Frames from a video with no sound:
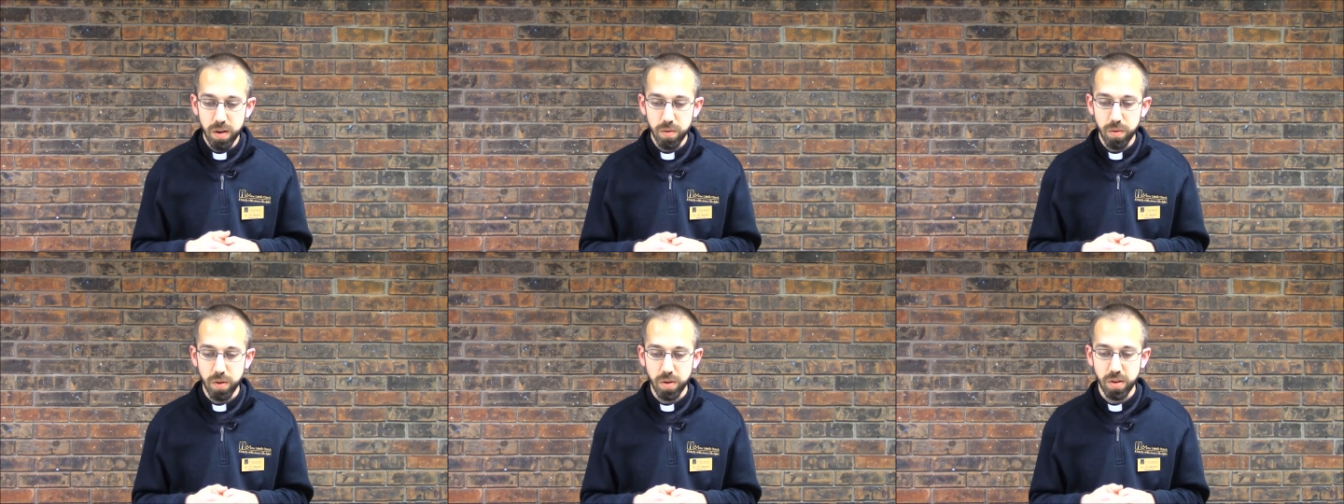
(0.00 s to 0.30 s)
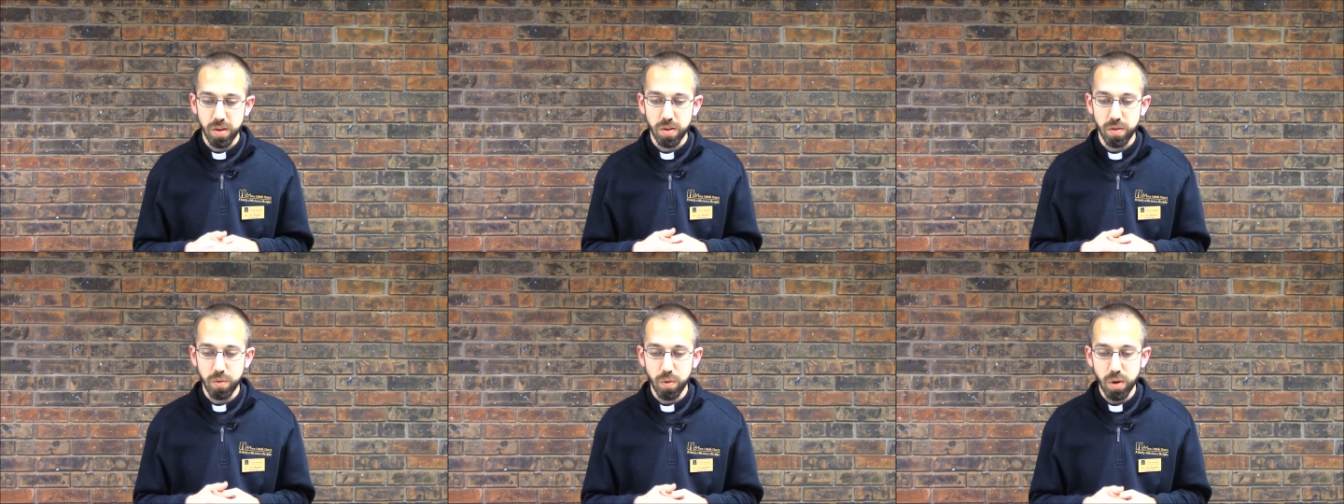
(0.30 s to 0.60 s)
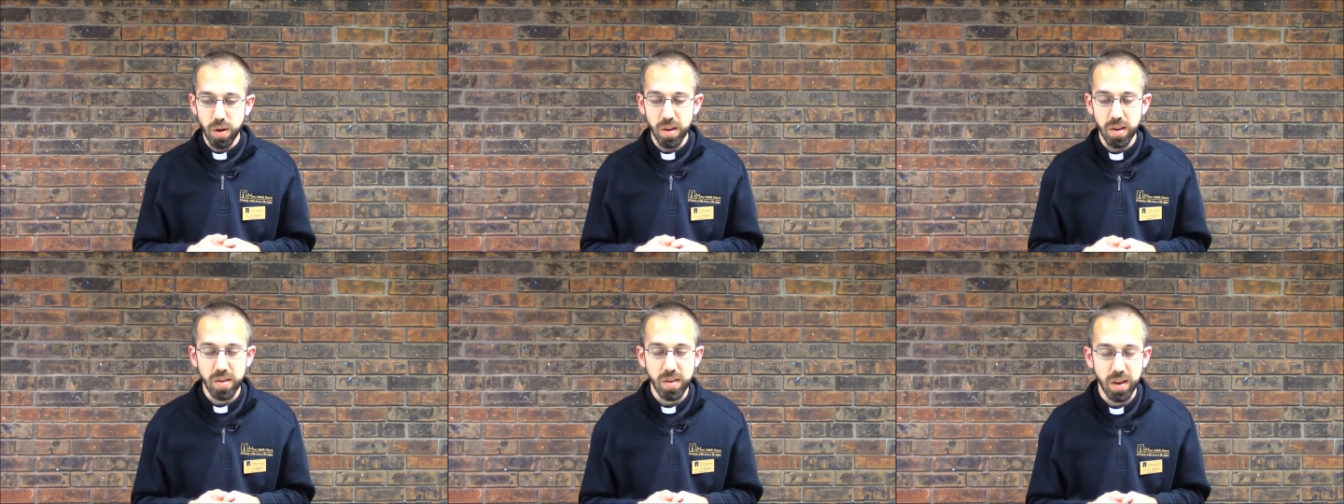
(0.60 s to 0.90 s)
verses
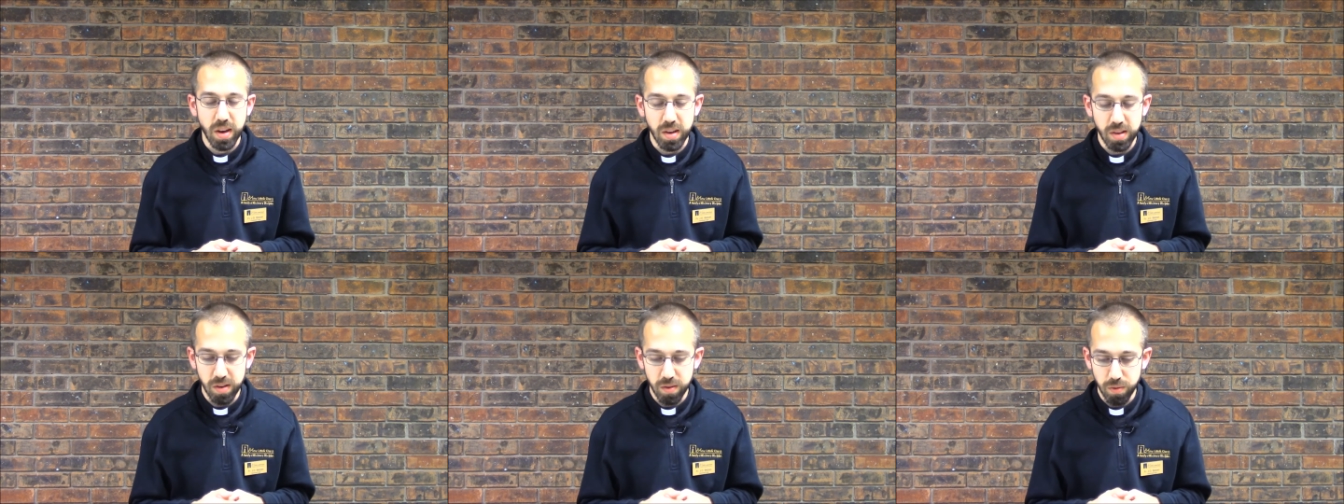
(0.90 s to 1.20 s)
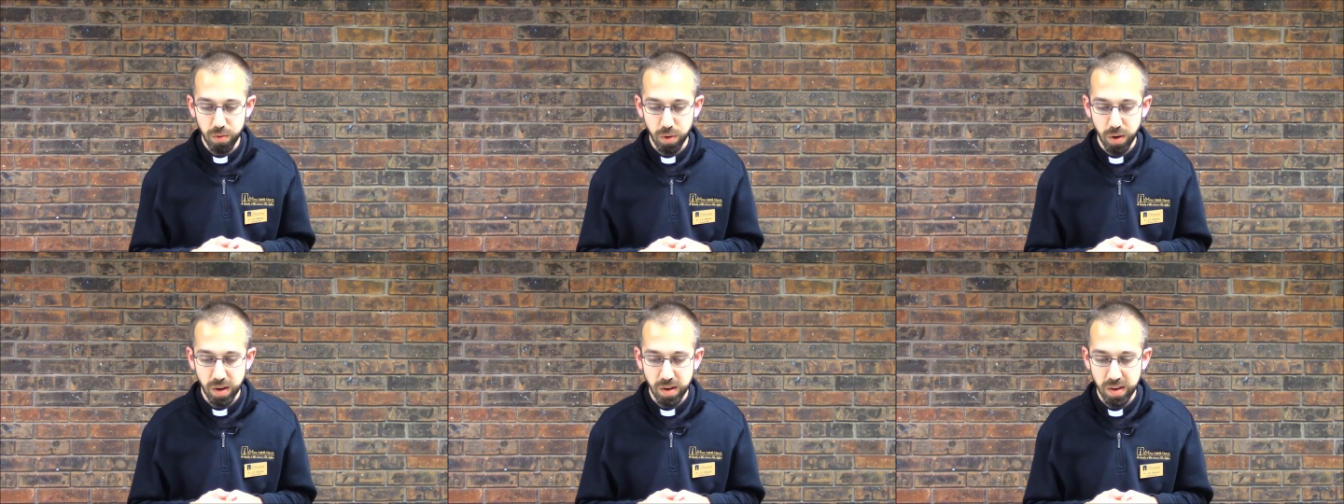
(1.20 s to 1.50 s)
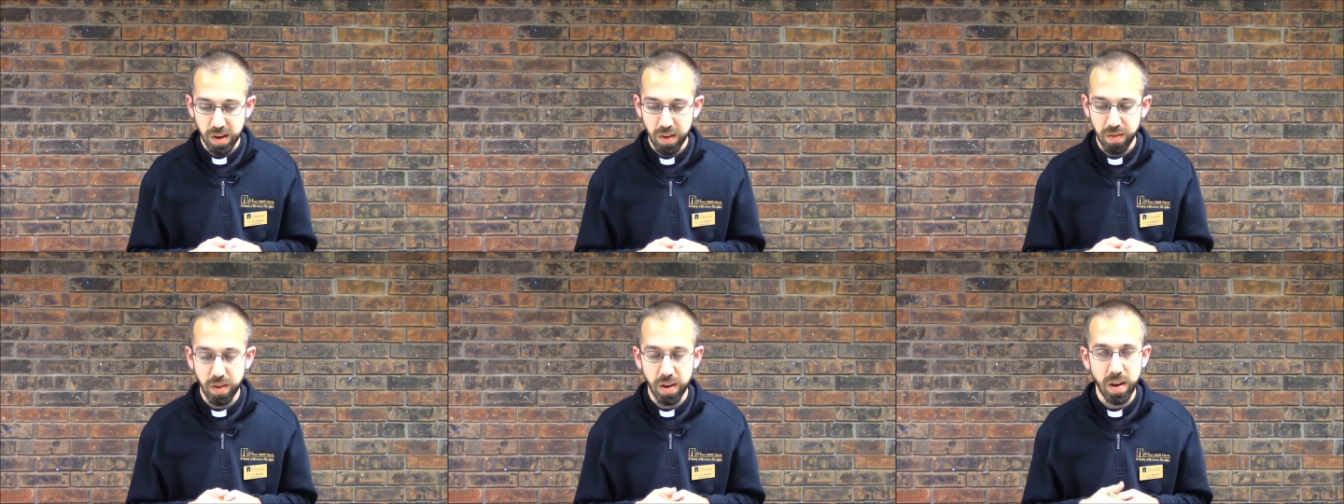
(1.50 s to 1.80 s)
46 and
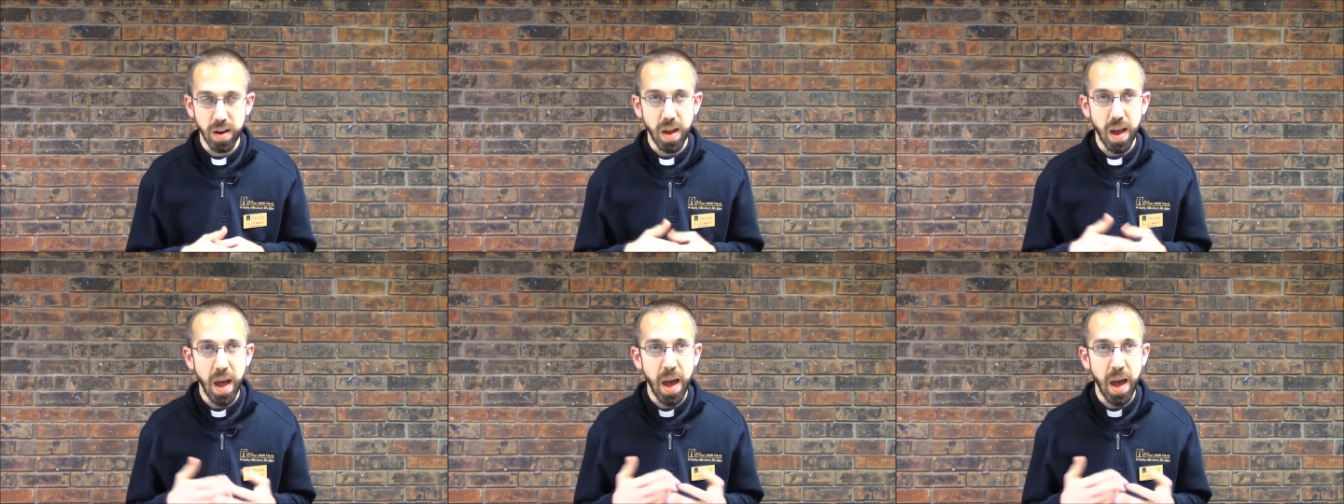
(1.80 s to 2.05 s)
47.